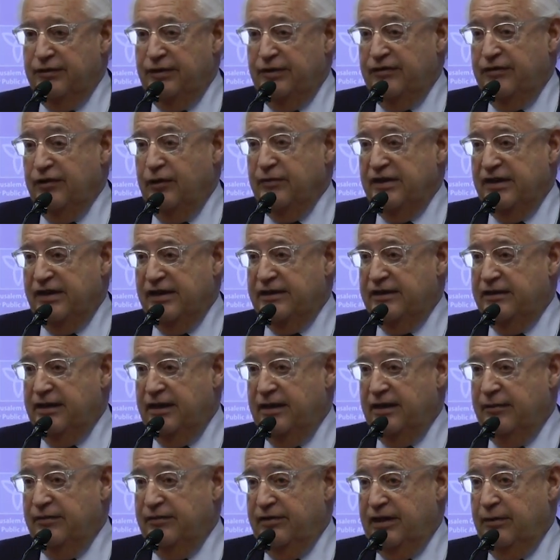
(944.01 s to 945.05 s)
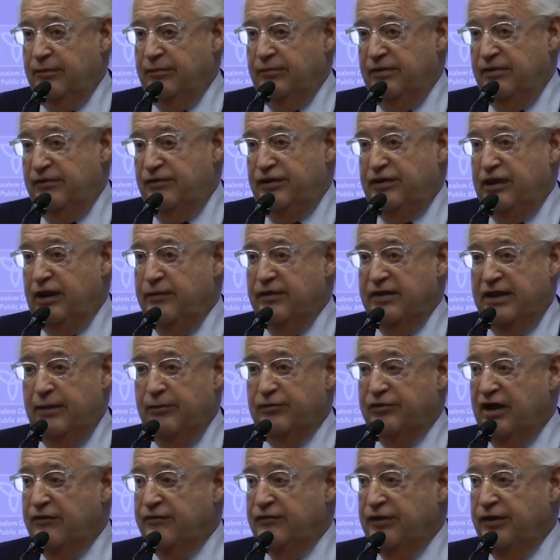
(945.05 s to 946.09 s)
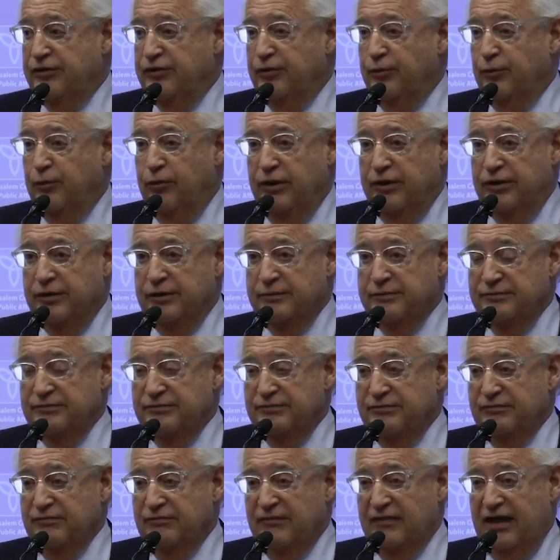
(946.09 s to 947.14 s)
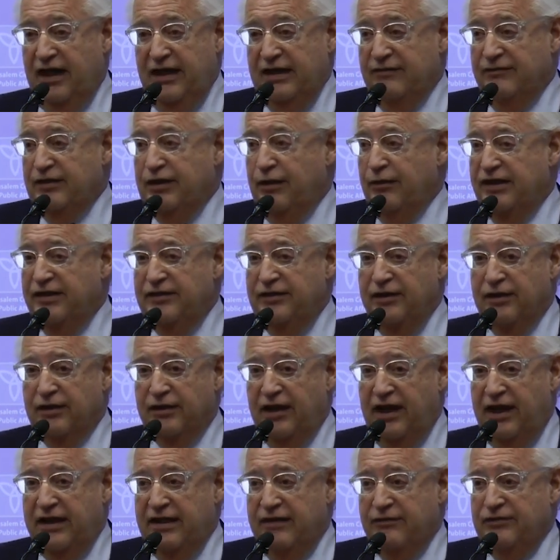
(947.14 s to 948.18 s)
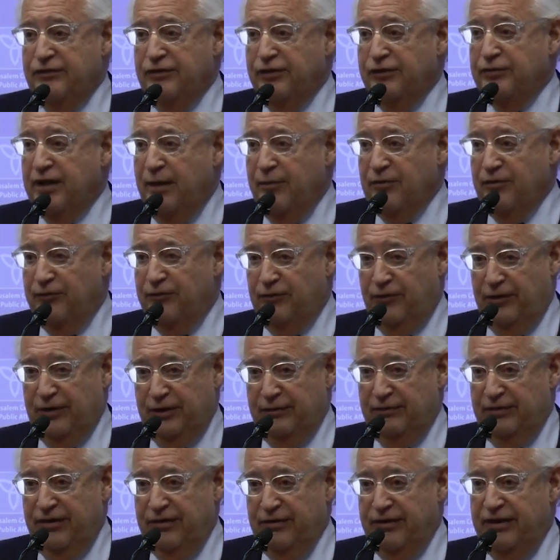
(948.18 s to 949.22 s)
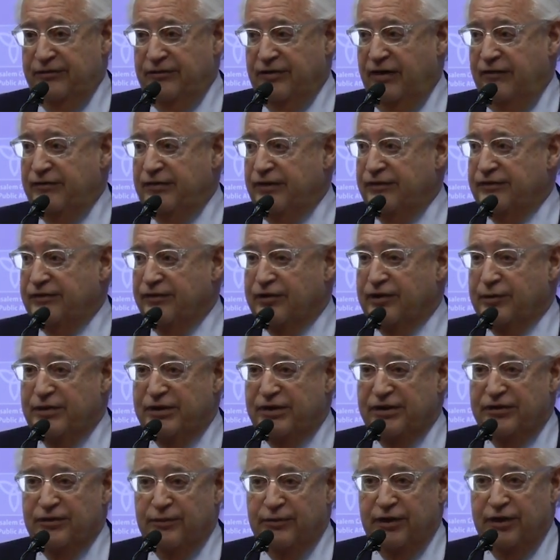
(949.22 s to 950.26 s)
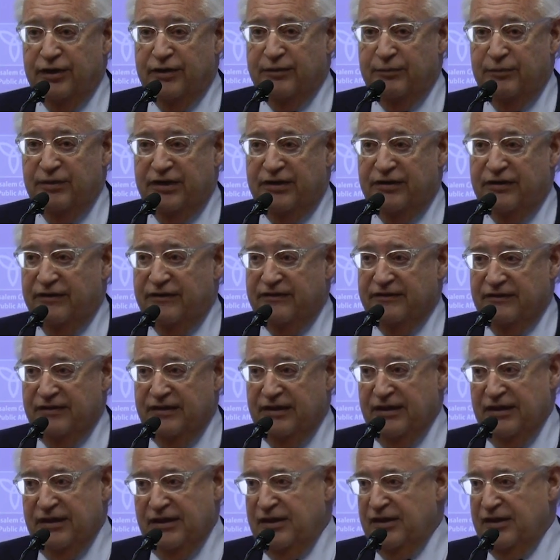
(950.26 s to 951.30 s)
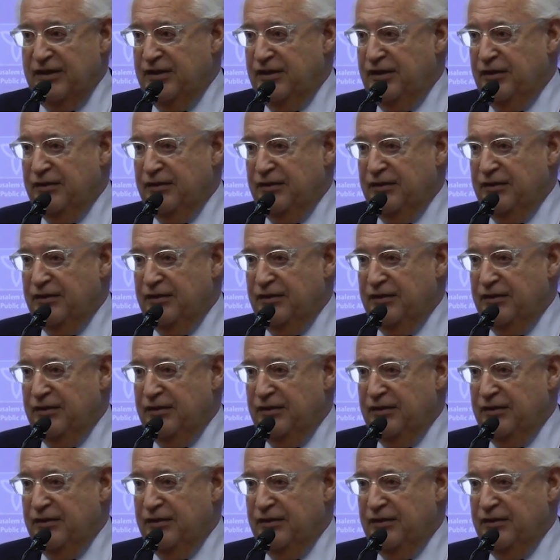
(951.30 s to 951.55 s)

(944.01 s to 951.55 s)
Now, if you tell me that I'm traveling underwater, I'd have no idea. I never saw a drop of water in 35 years of commuting to work, because,